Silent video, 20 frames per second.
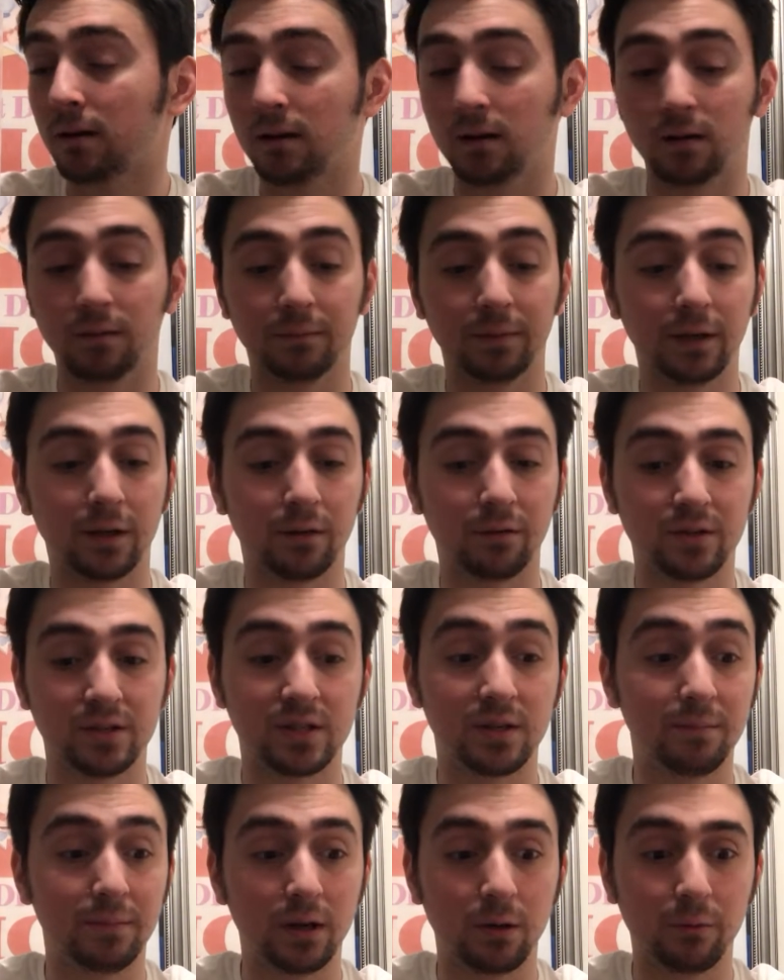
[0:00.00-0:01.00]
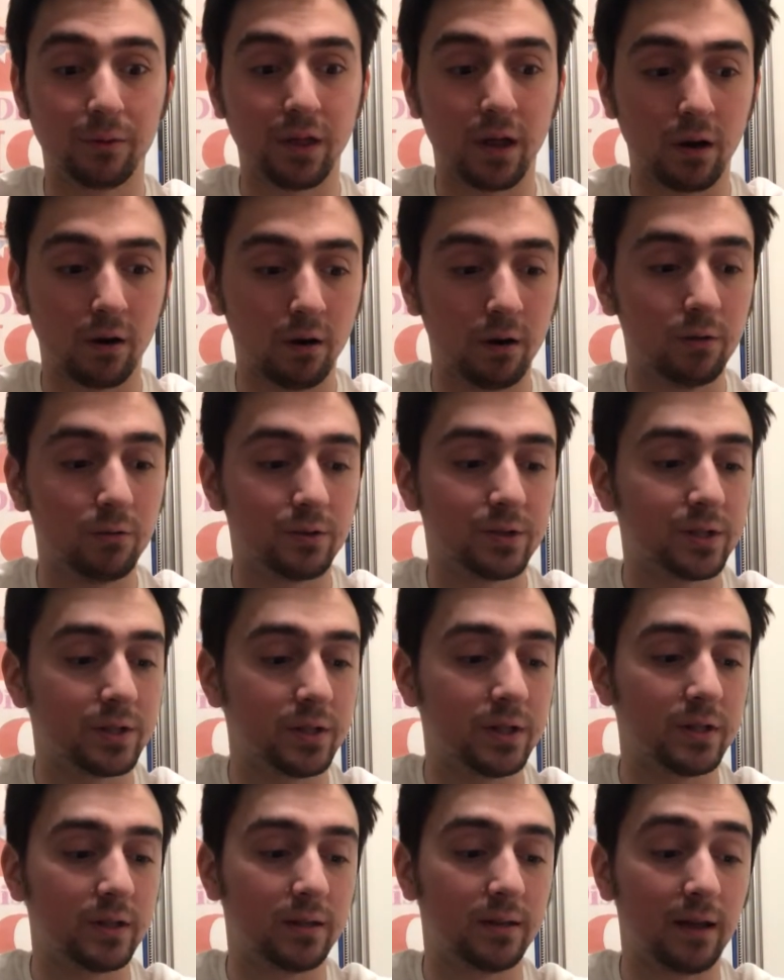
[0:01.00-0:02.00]
the symbiote without a host.
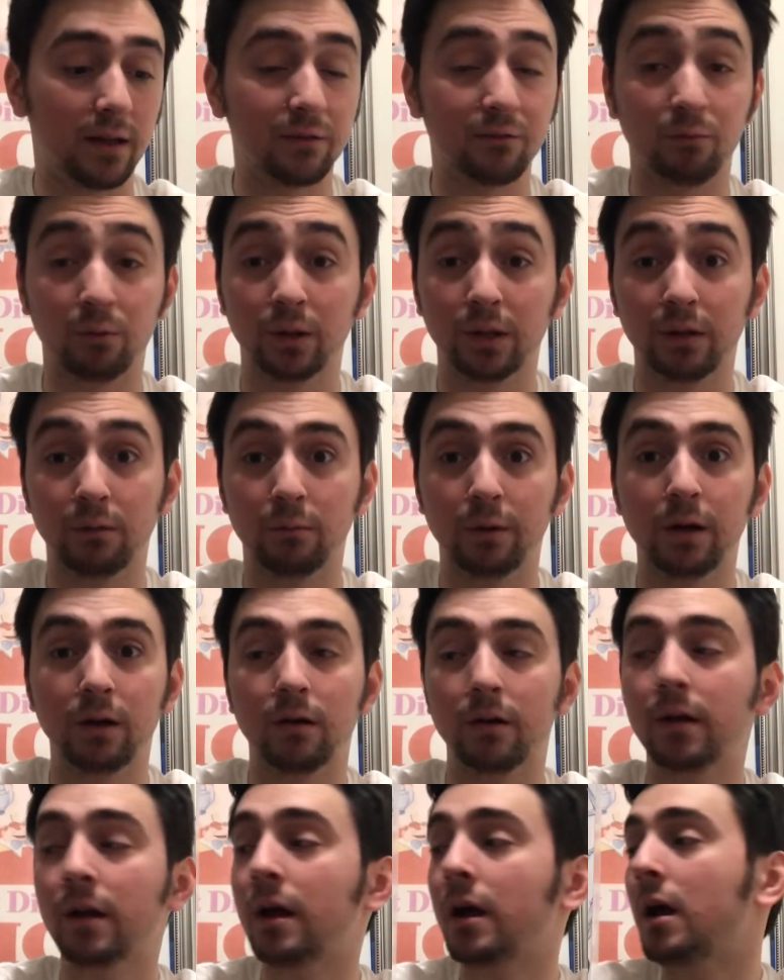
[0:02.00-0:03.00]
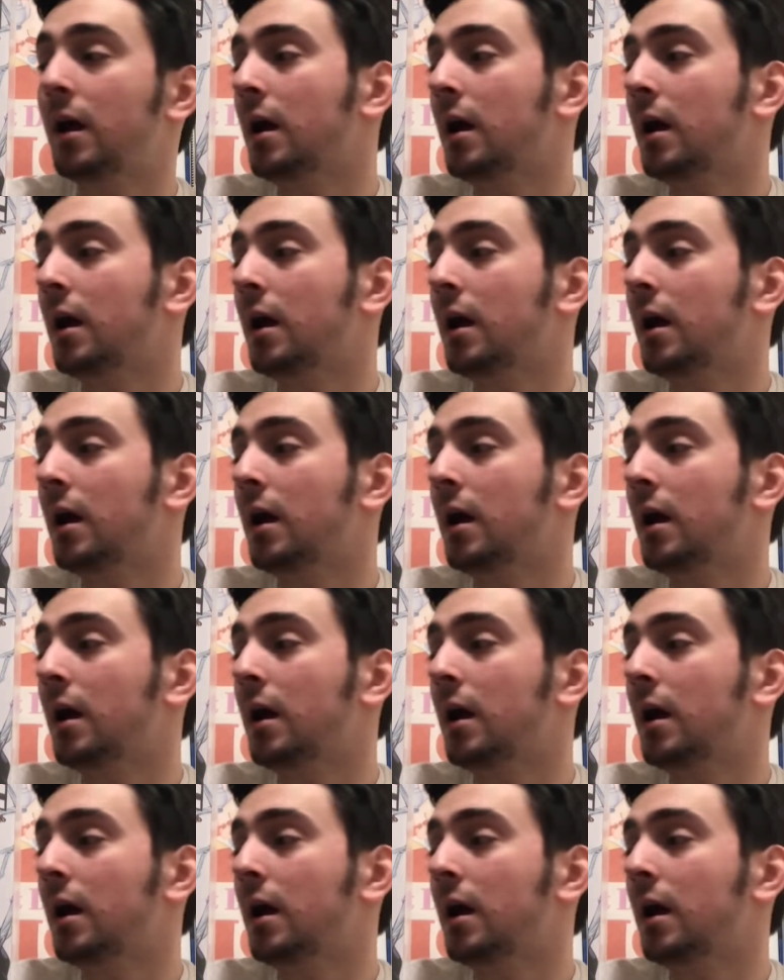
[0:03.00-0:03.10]
That's really weird.